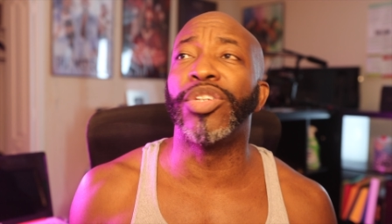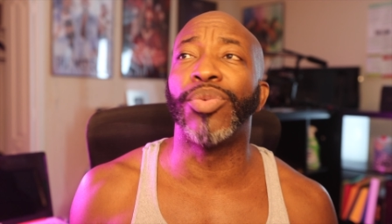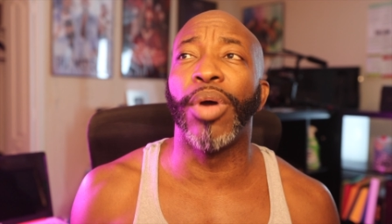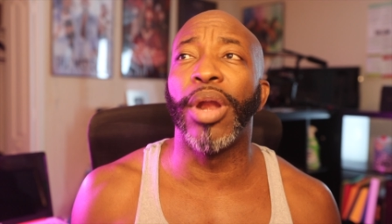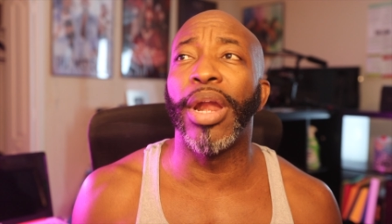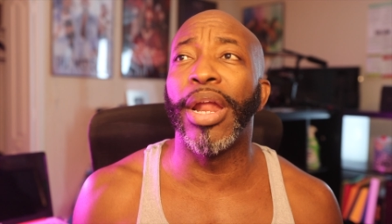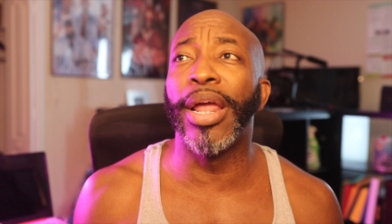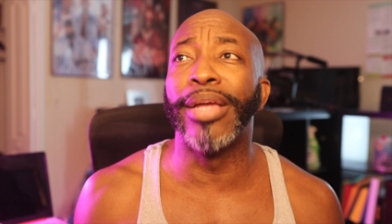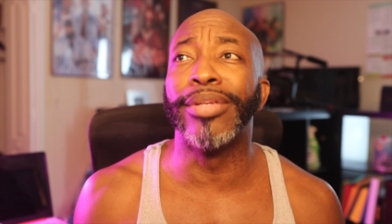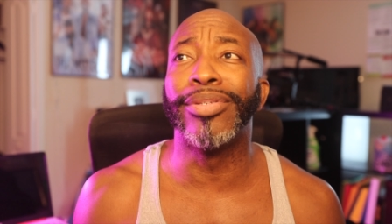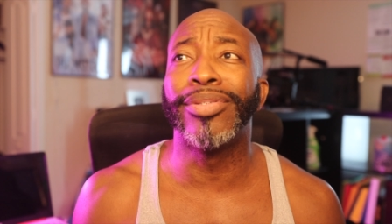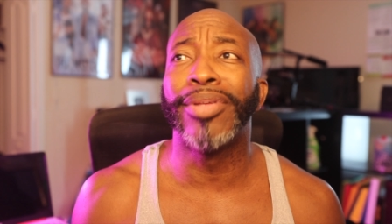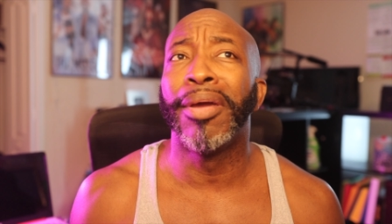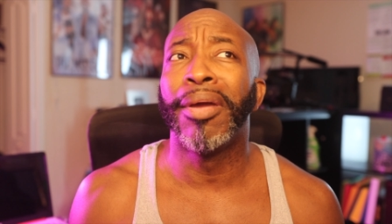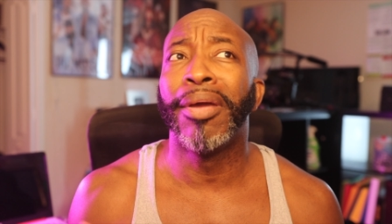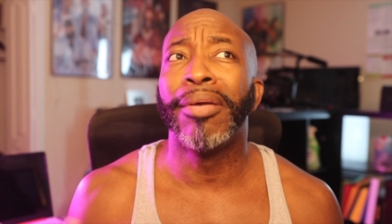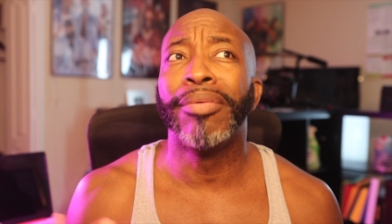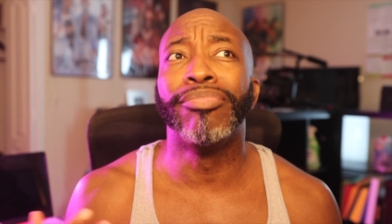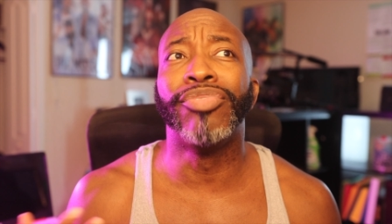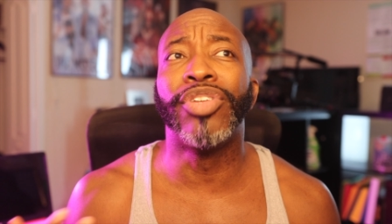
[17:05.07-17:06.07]
what it is.
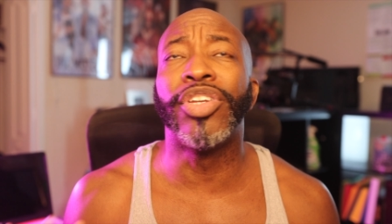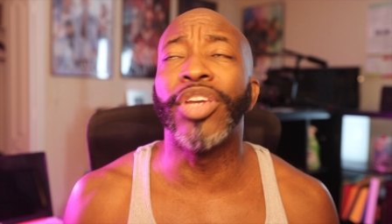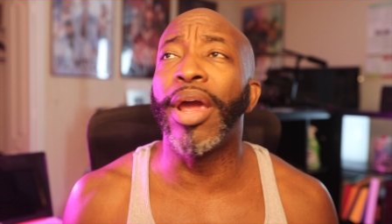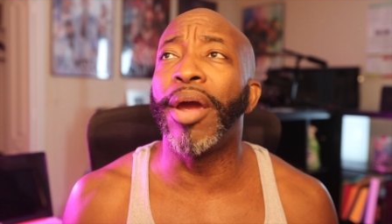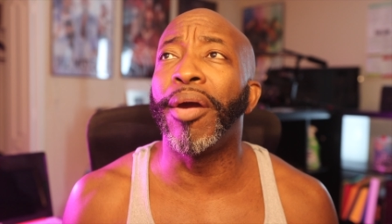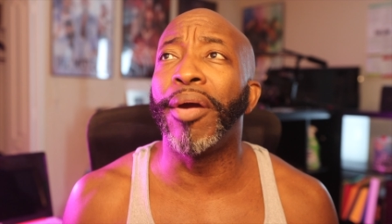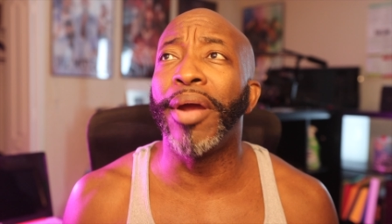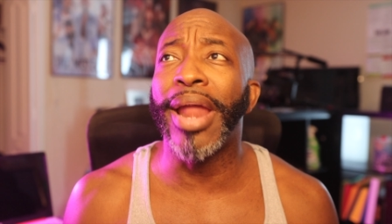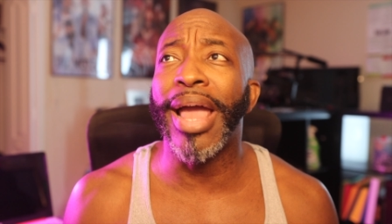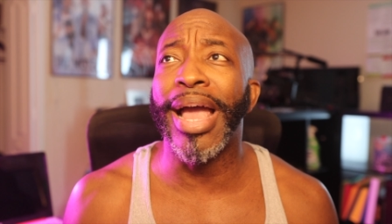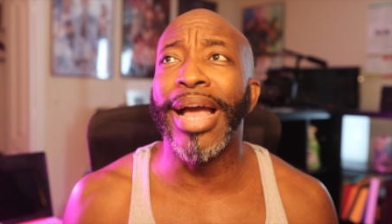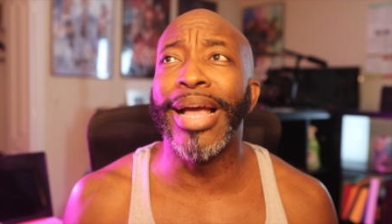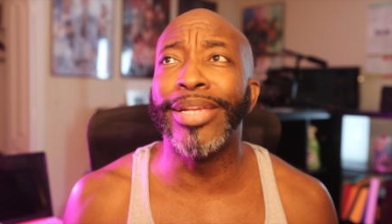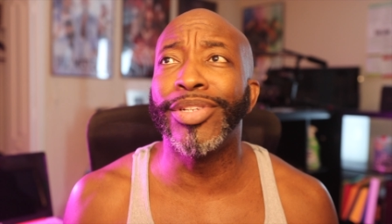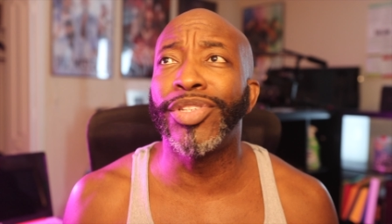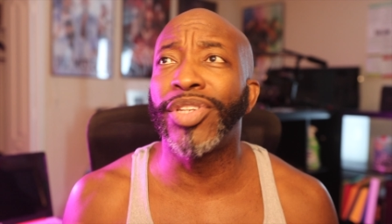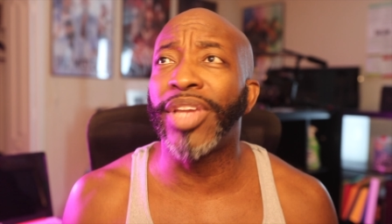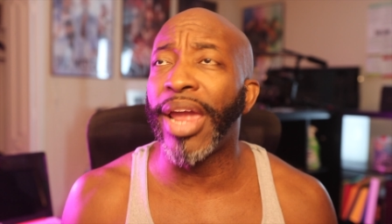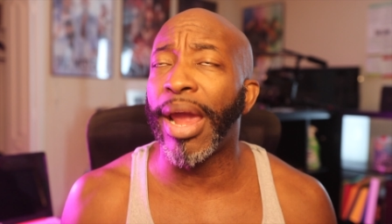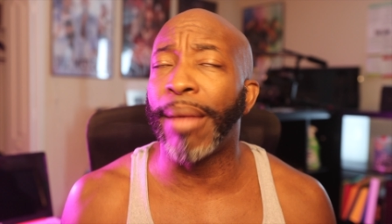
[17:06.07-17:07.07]
Jared
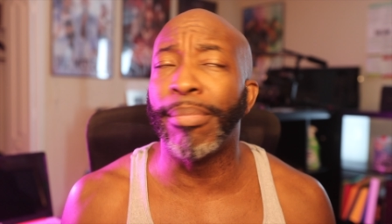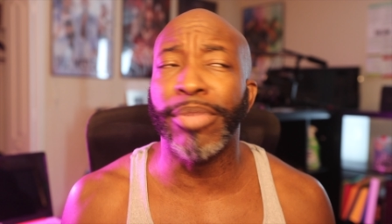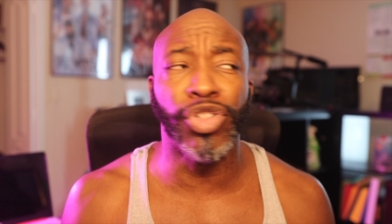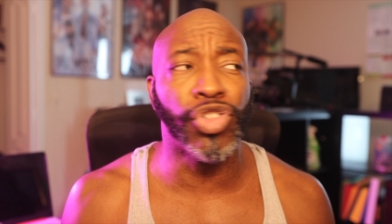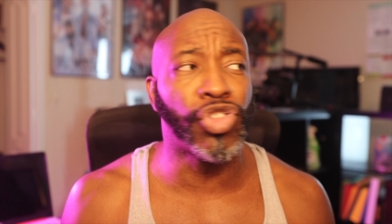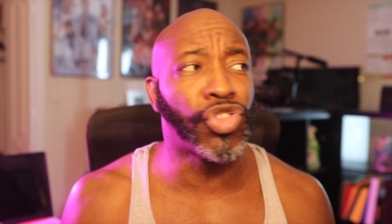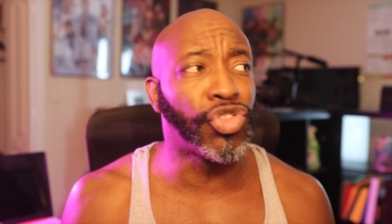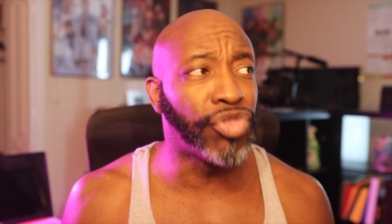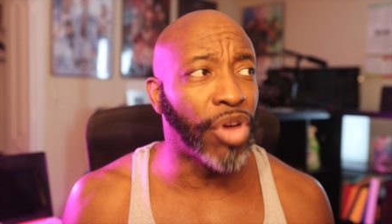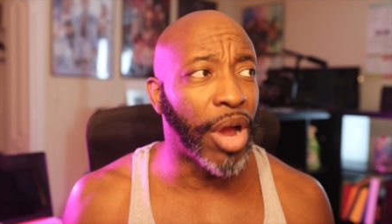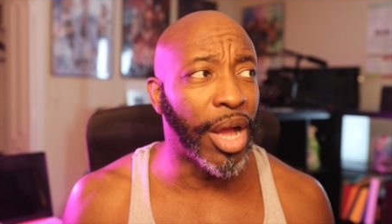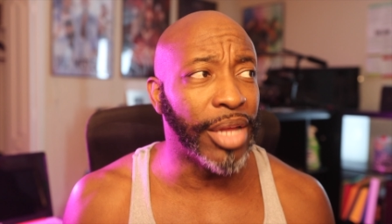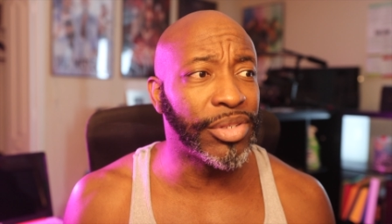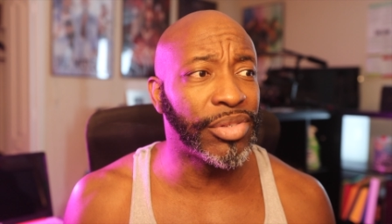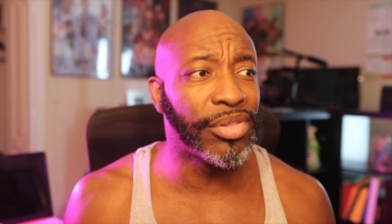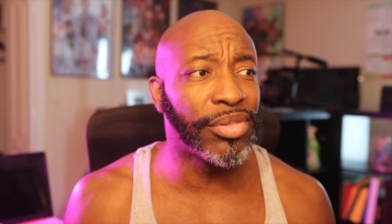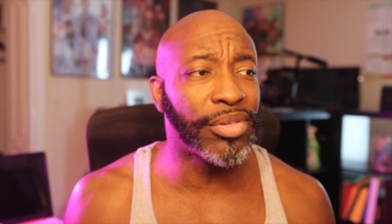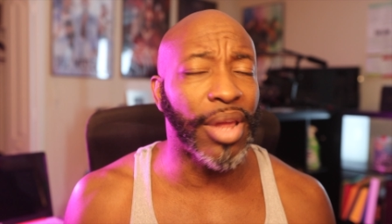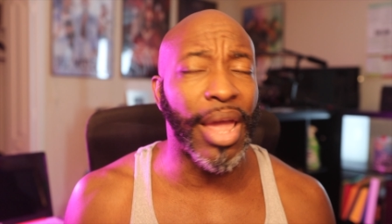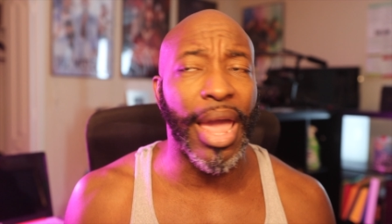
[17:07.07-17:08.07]
has Cameron's
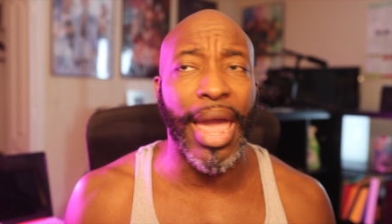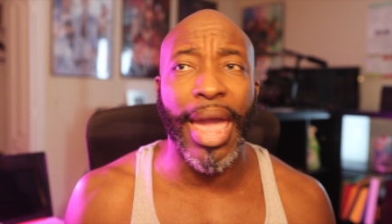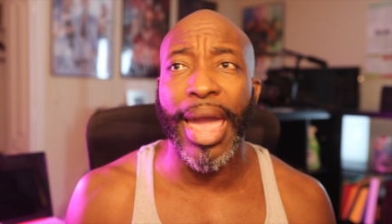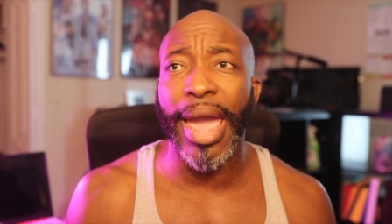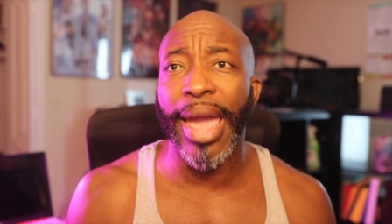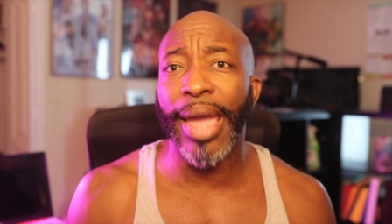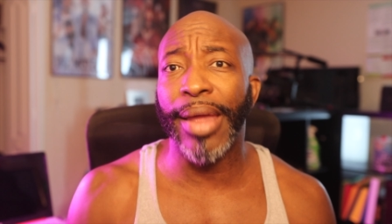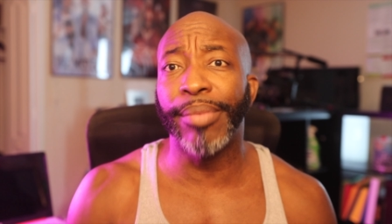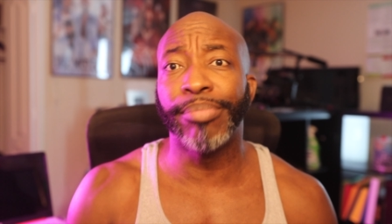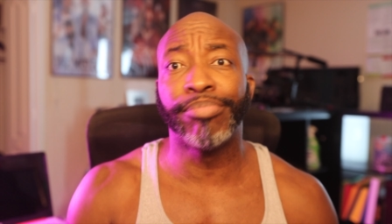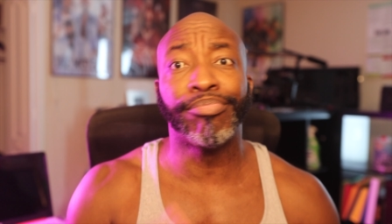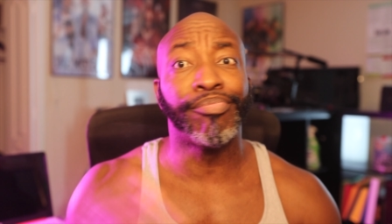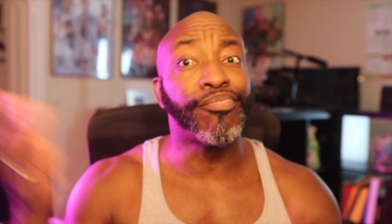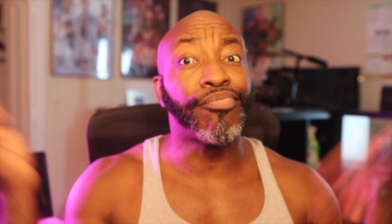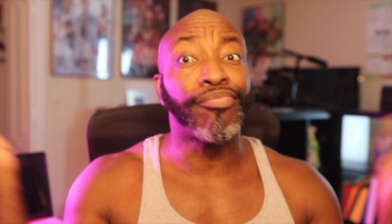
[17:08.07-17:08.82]
trust, and